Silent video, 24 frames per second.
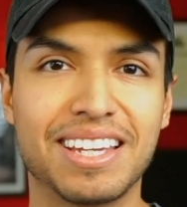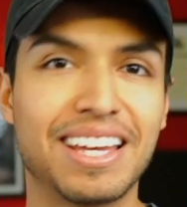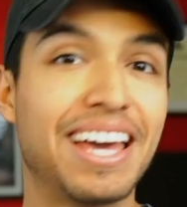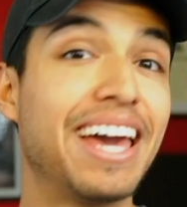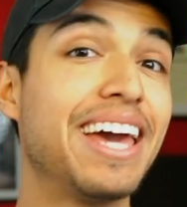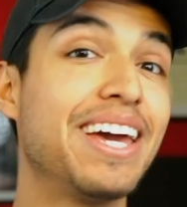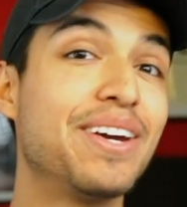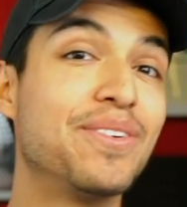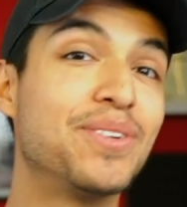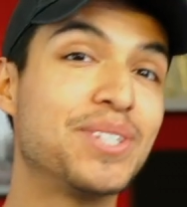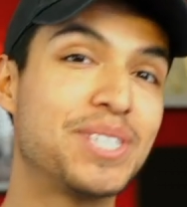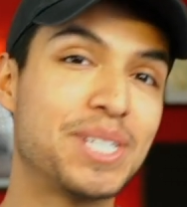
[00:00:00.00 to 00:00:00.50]

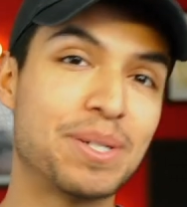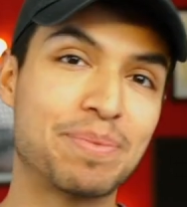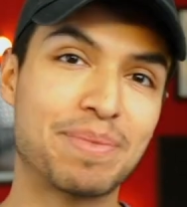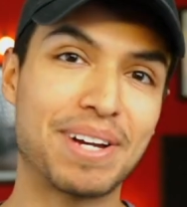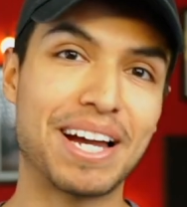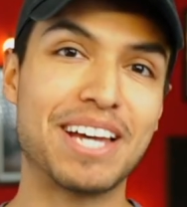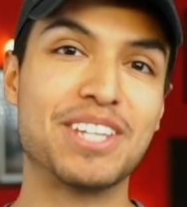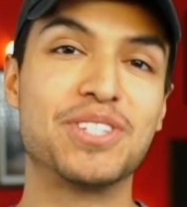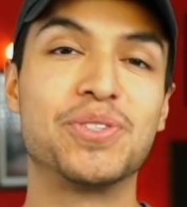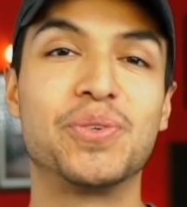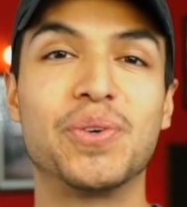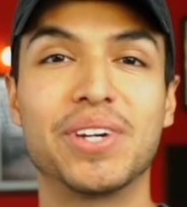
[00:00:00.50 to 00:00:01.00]
Hey, what's up
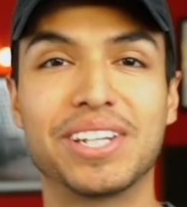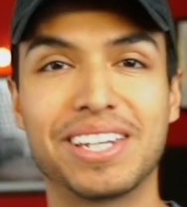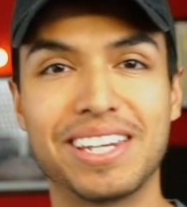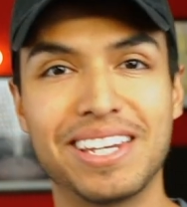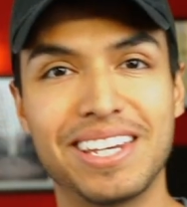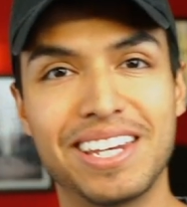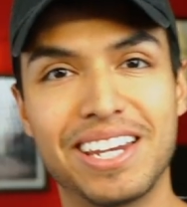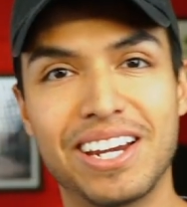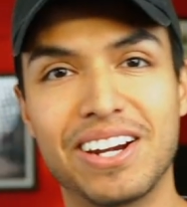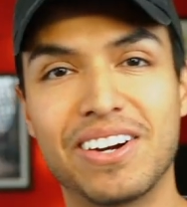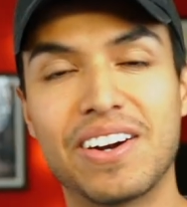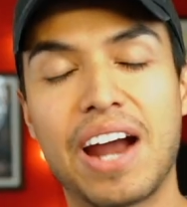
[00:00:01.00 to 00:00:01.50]
guys, Ricky
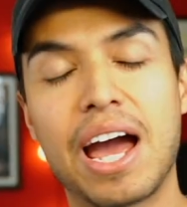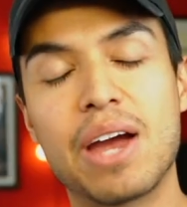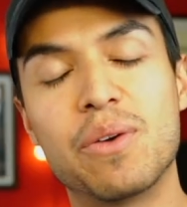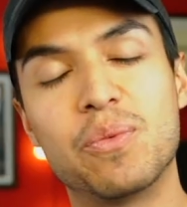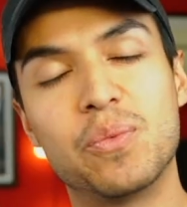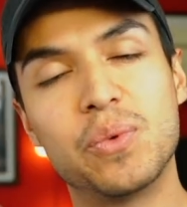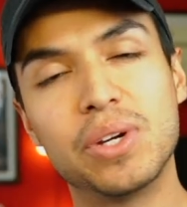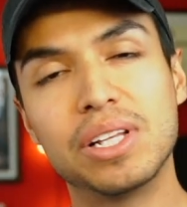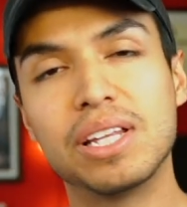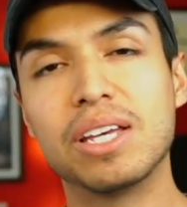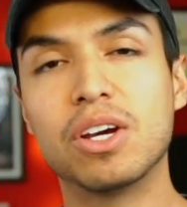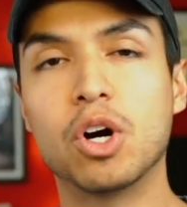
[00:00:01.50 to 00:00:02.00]
here. I
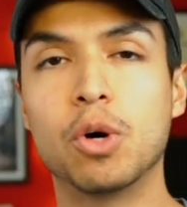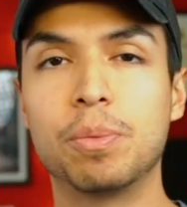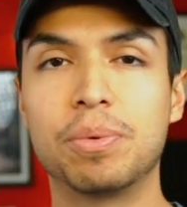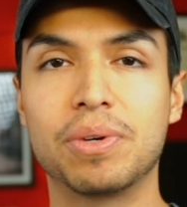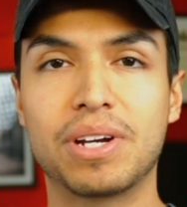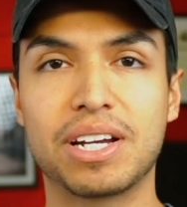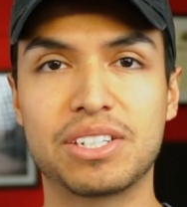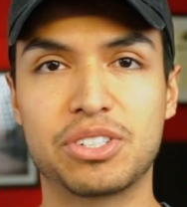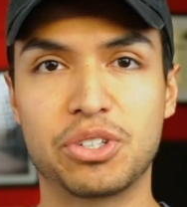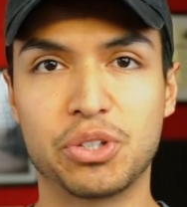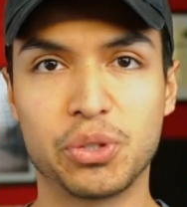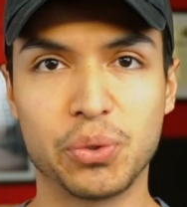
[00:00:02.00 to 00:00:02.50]
really hope you
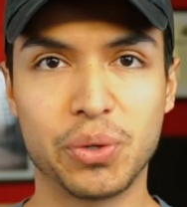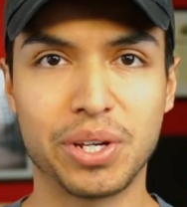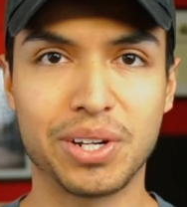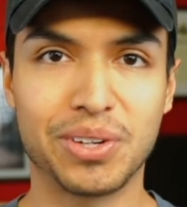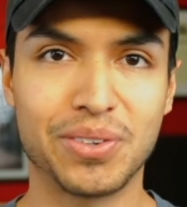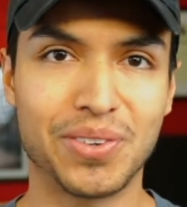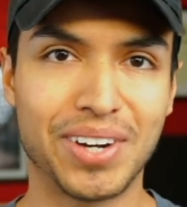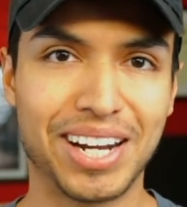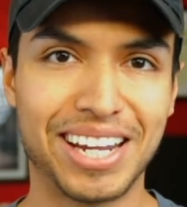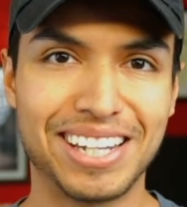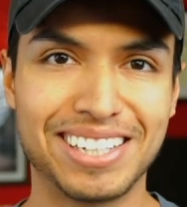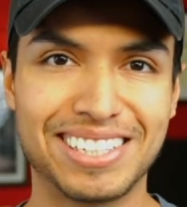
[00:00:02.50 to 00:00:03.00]
guys are doing
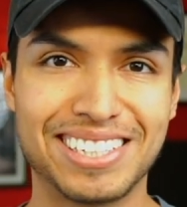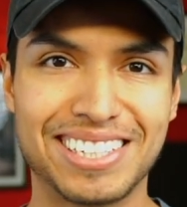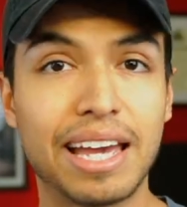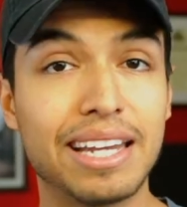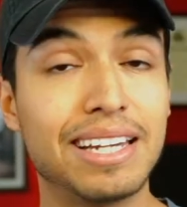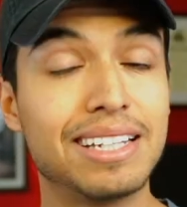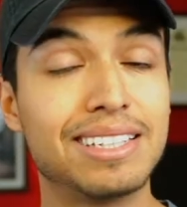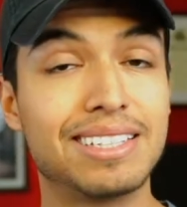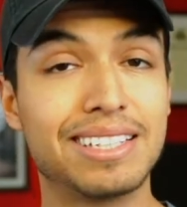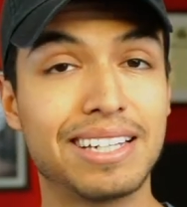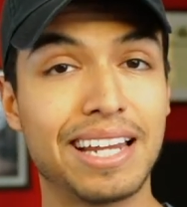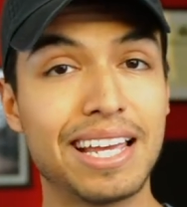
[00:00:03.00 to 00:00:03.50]
great. And
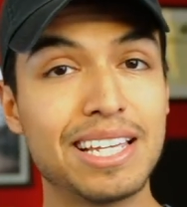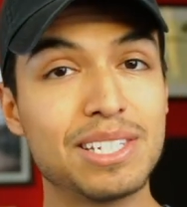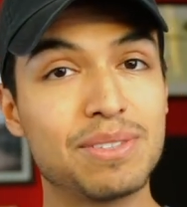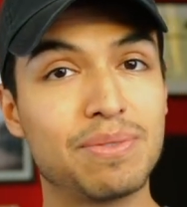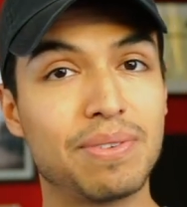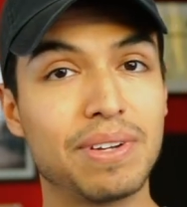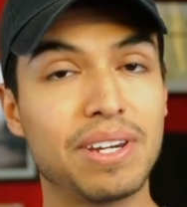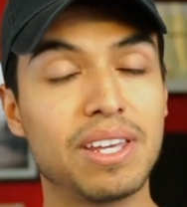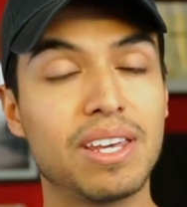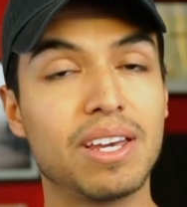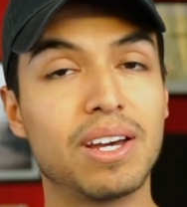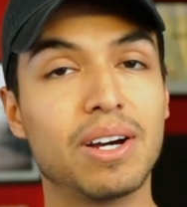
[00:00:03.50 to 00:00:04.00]
in today's
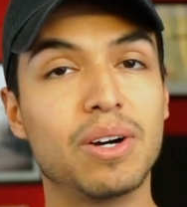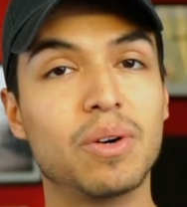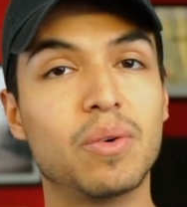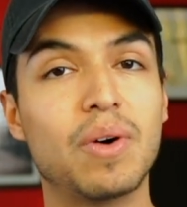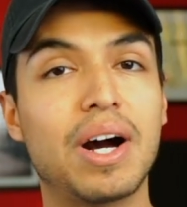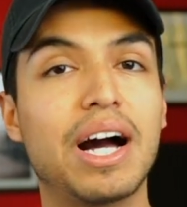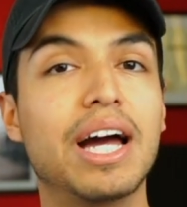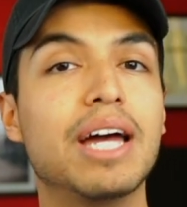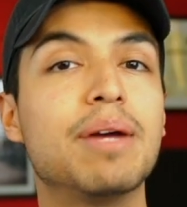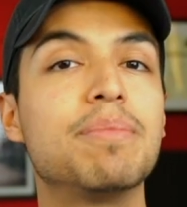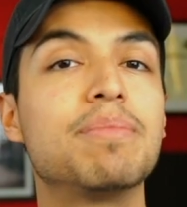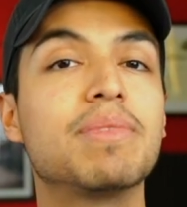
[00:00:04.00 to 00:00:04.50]
video,
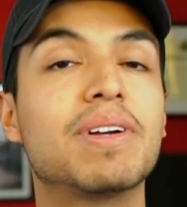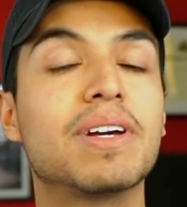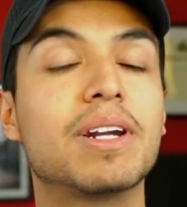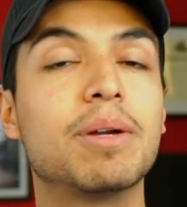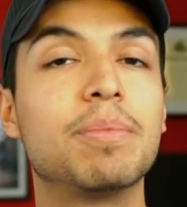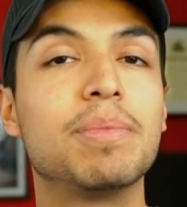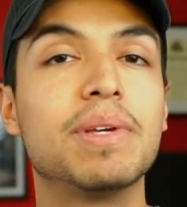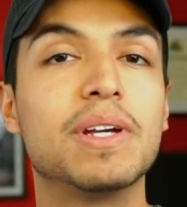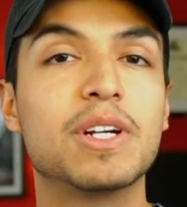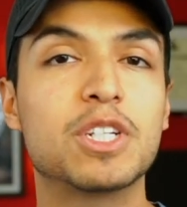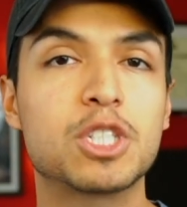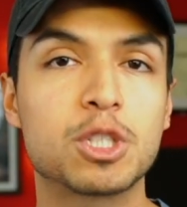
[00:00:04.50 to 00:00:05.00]
I am gonna
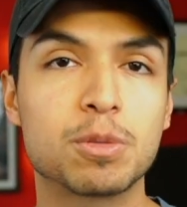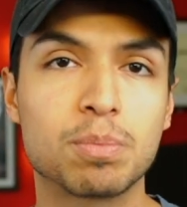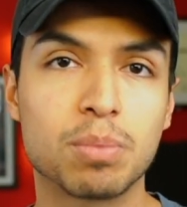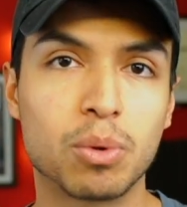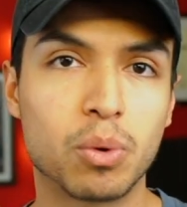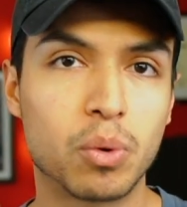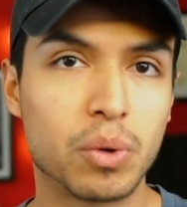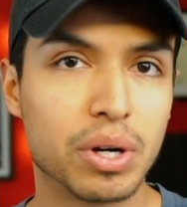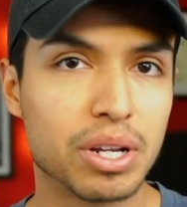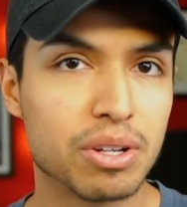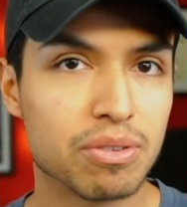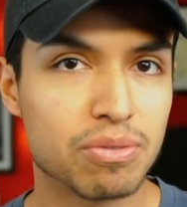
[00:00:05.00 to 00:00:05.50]
be
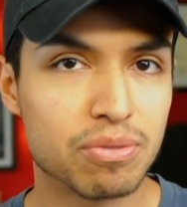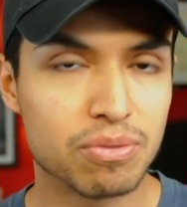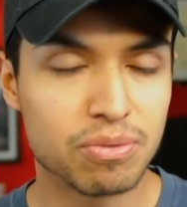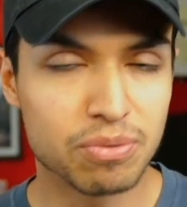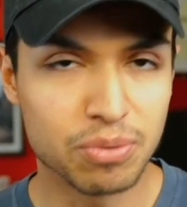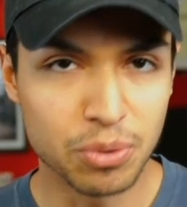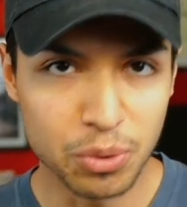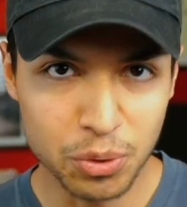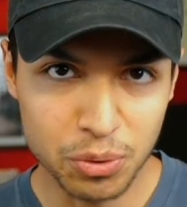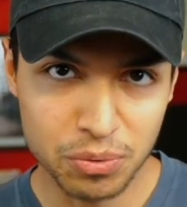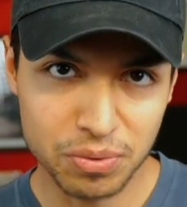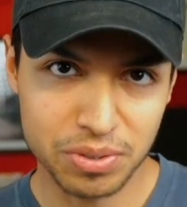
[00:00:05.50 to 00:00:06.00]
exploring
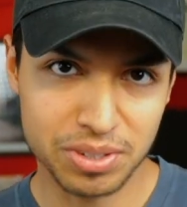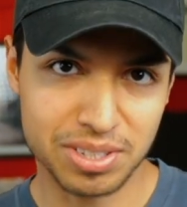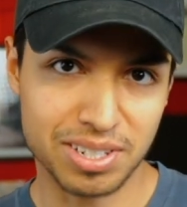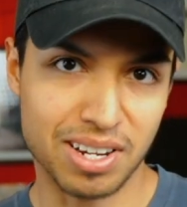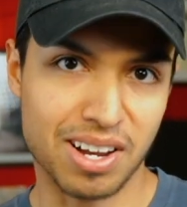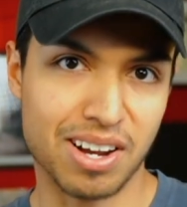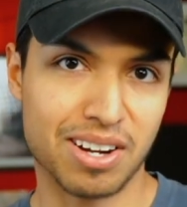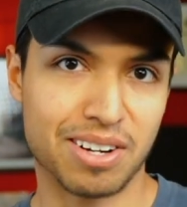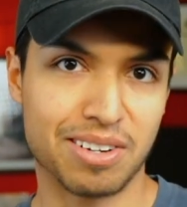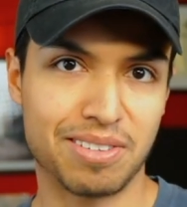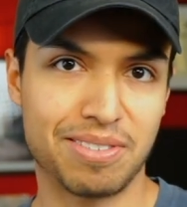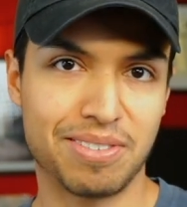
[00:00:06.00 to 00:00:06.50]
food
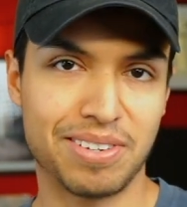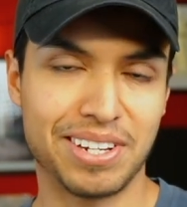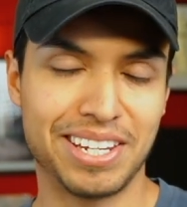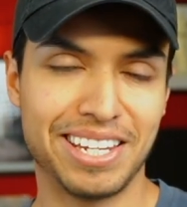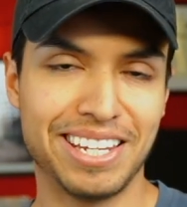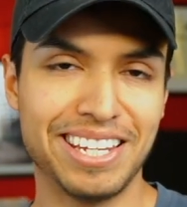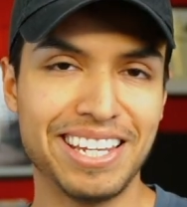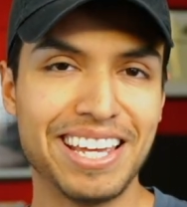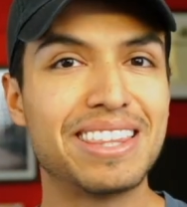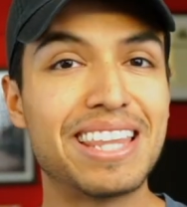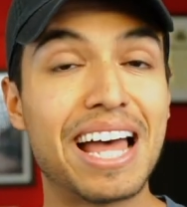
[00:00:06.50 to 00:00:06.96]
photography.